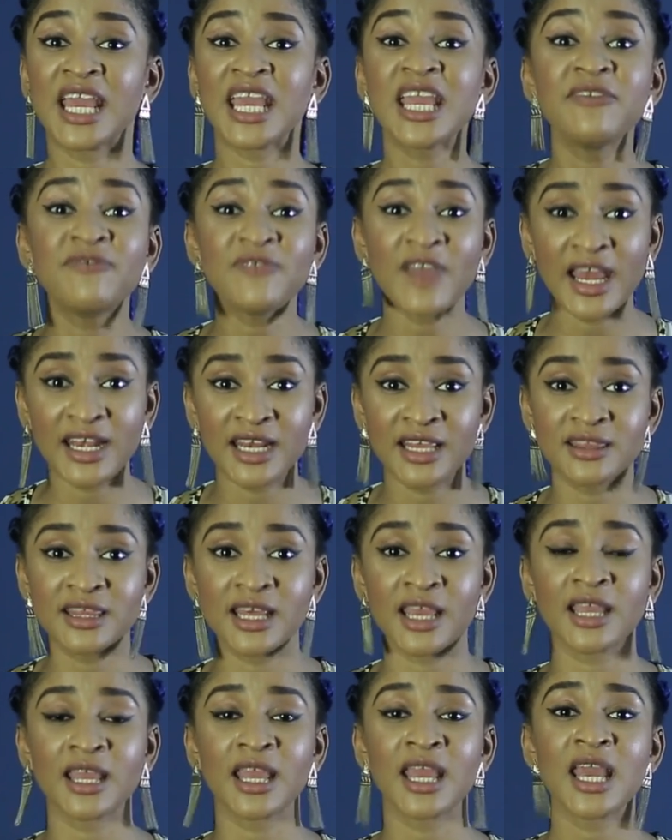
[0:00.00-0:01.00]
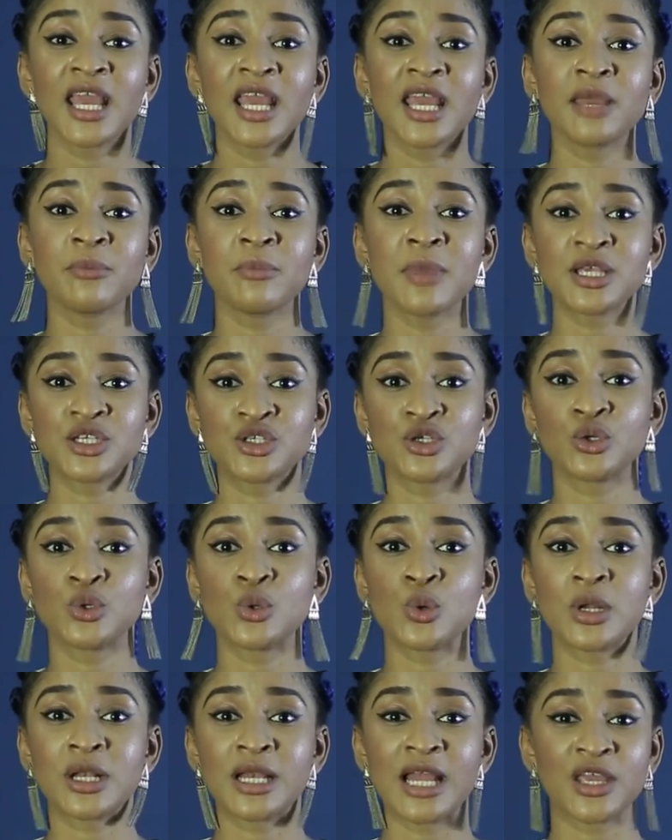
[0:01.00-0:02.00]
If anything, it makes you
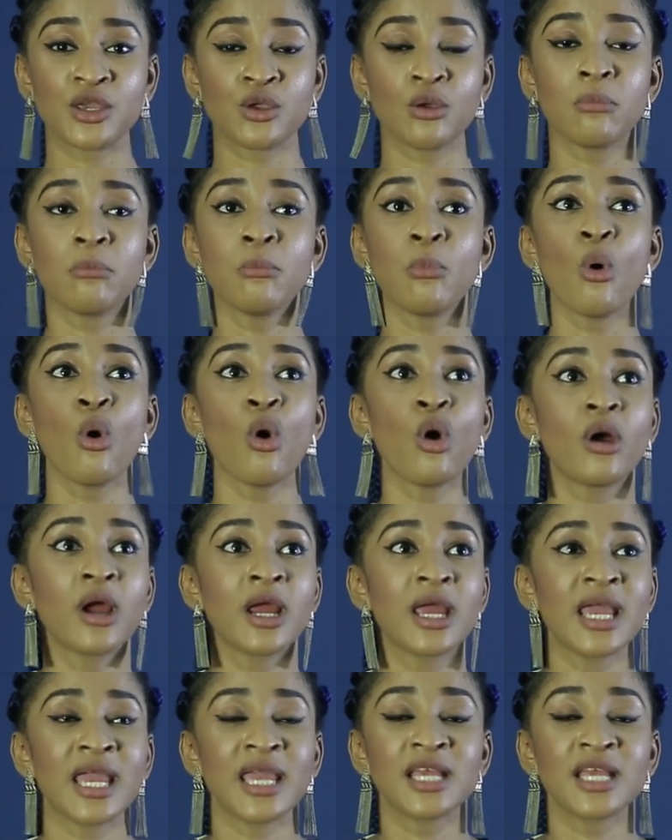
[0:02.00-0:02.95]
look like you're more